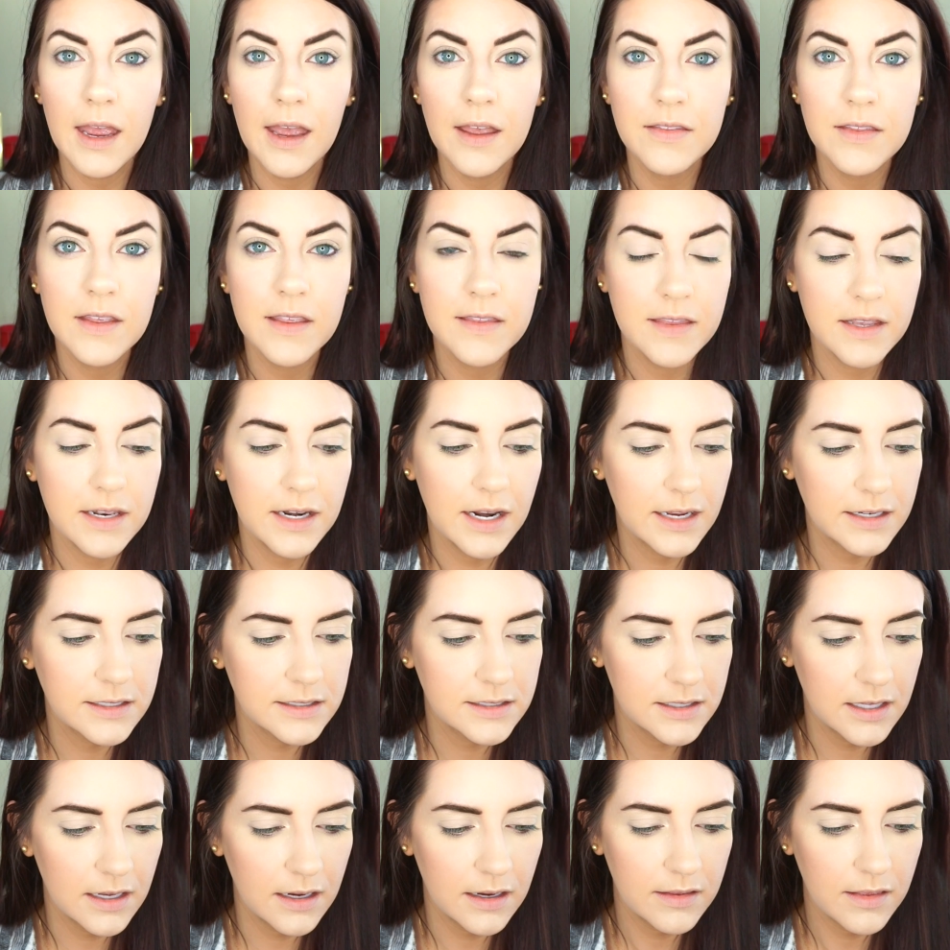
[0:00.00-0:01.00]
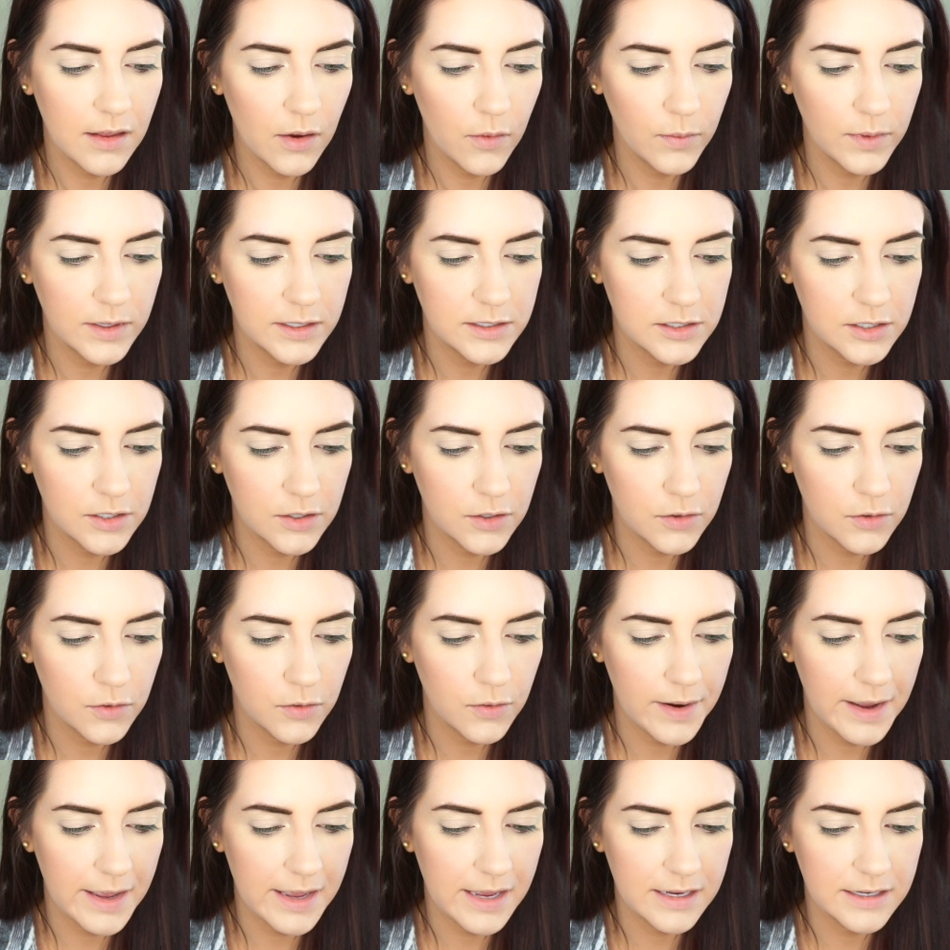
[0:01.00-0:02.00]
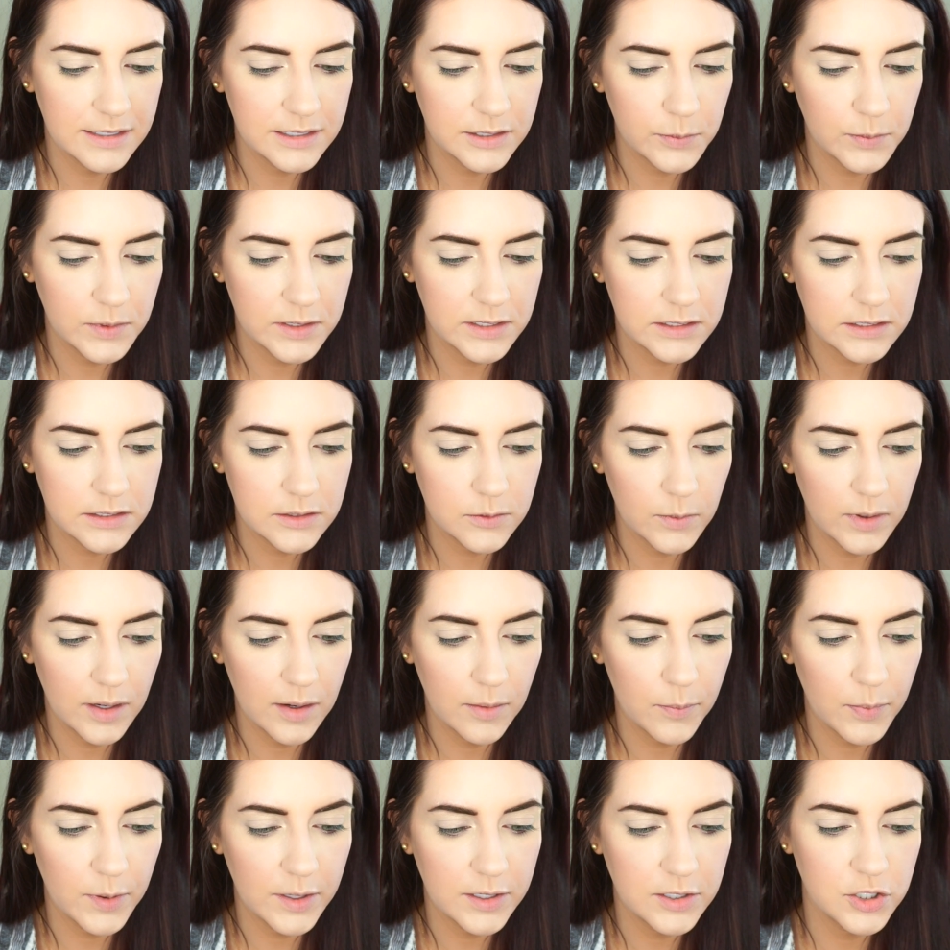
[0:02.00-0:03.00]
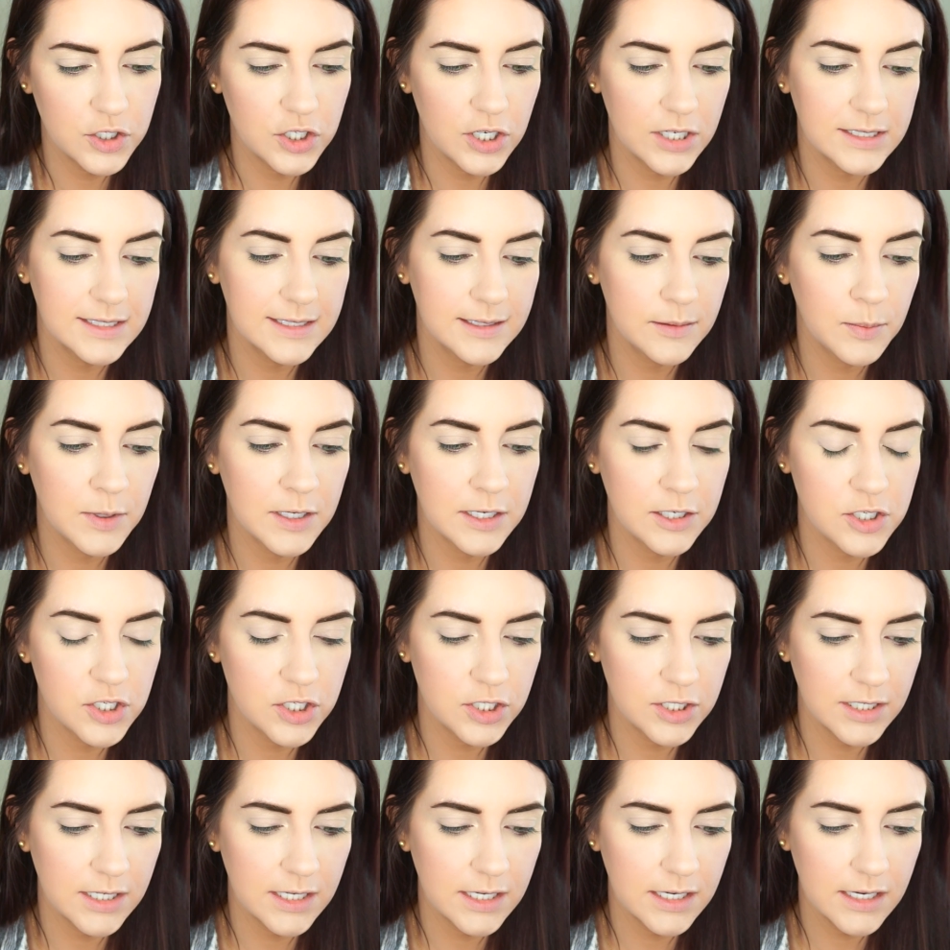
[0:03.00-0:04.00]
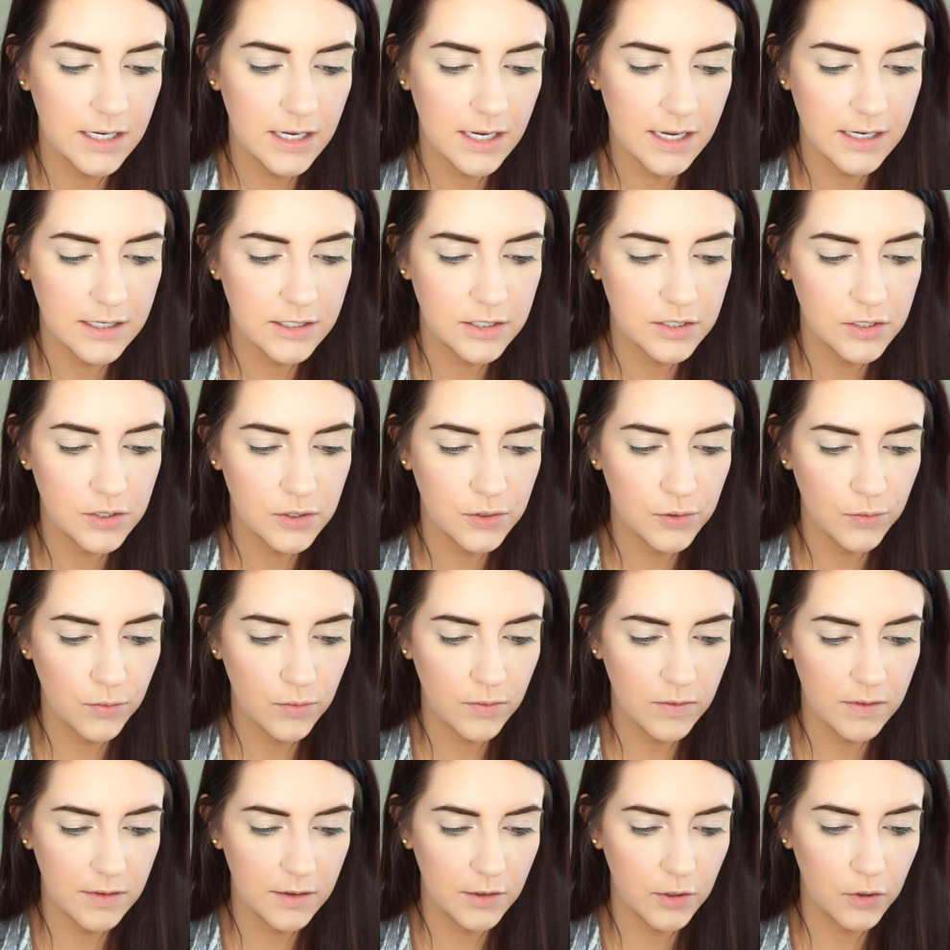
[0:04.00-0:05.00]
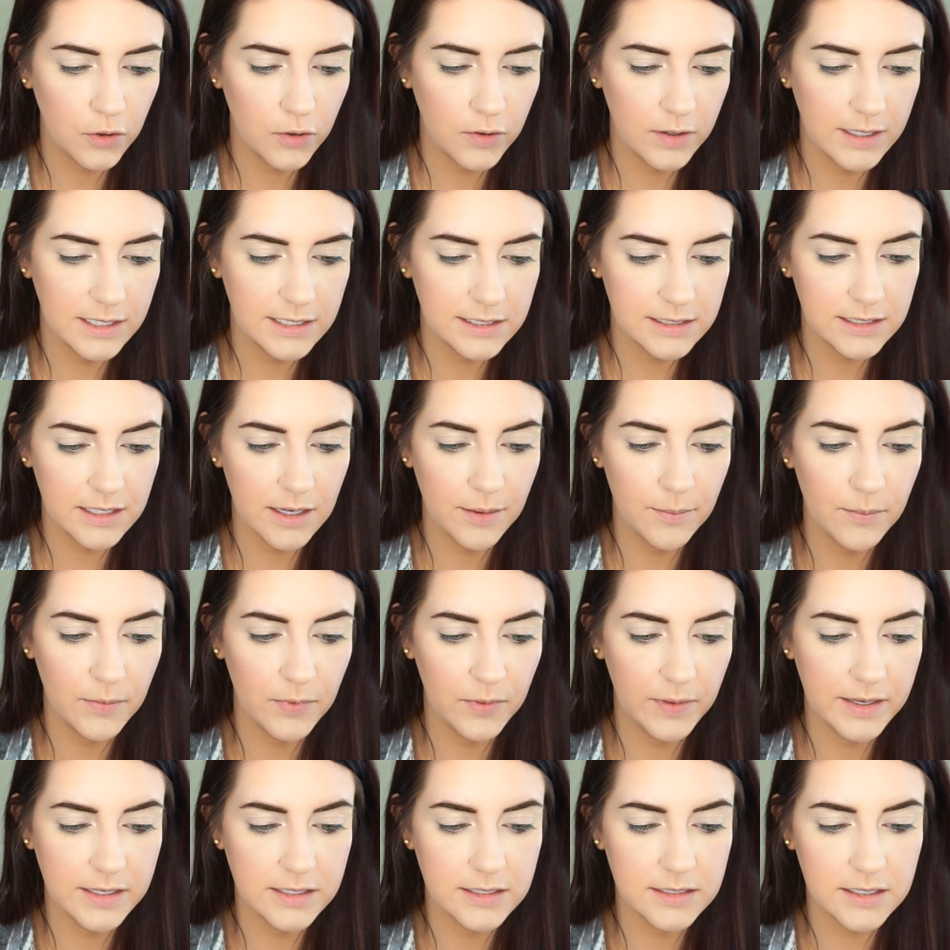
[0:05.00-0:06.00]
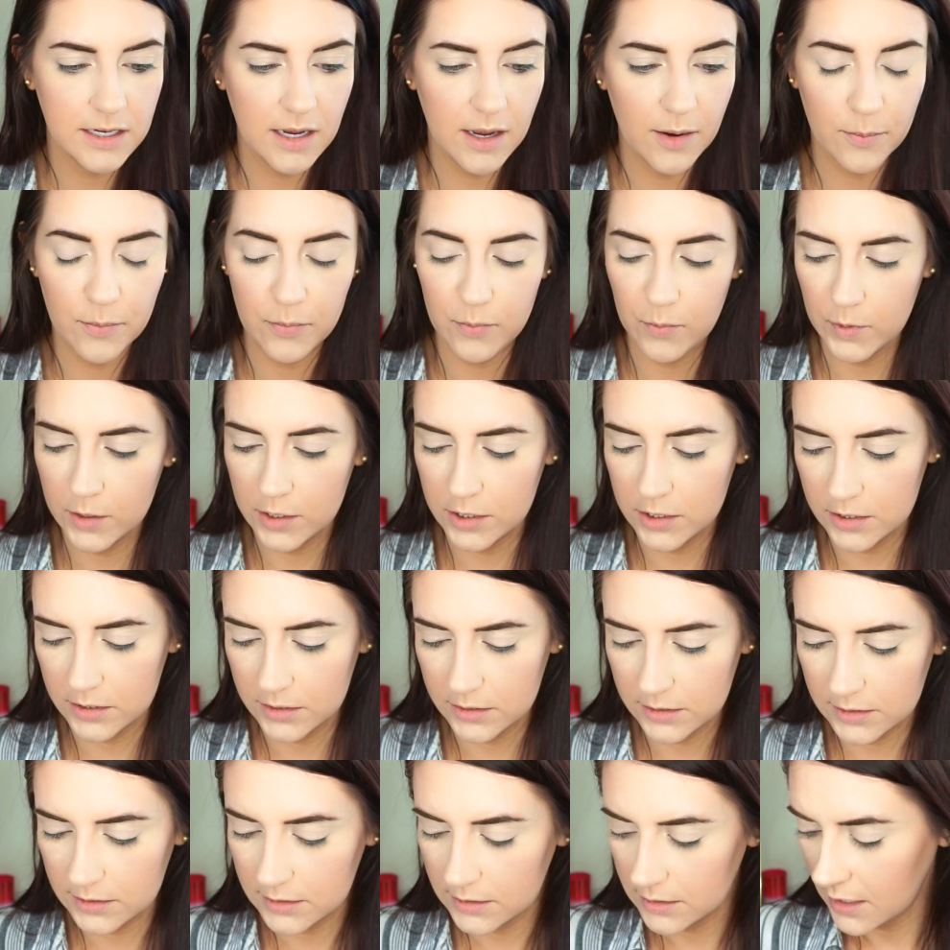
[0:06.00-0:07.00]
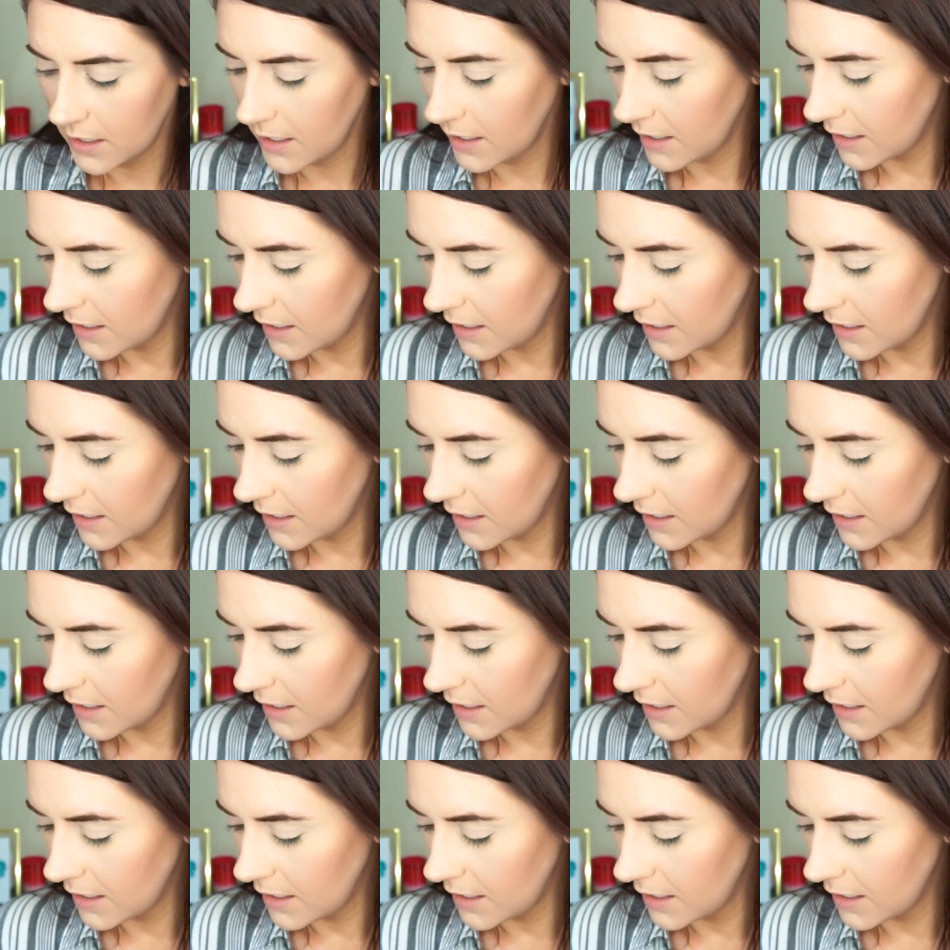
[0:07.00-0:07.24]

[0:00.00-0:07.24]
And then the next thing that we do is we sweep Just Peachy into the crease and blend upwards.